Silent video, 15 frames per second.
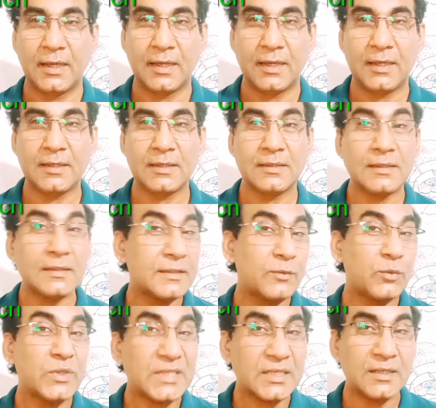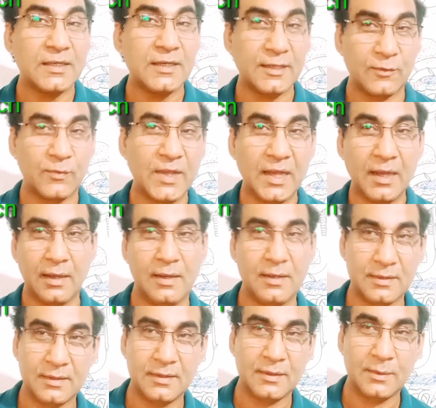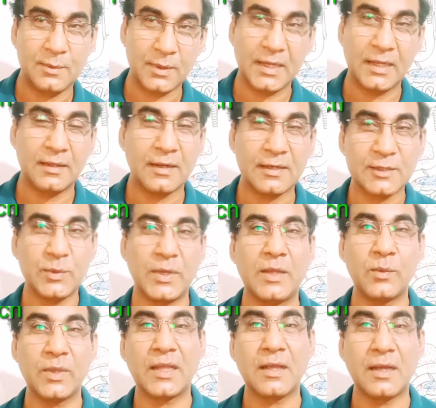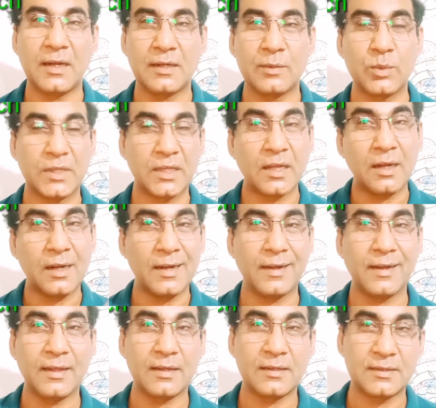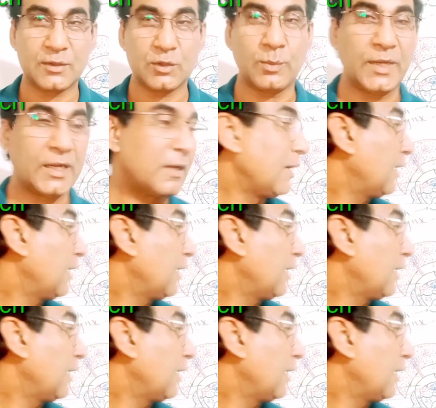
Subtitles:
It is in the vicinity of the heart. Okay, that's why we call it what cardiac stomach.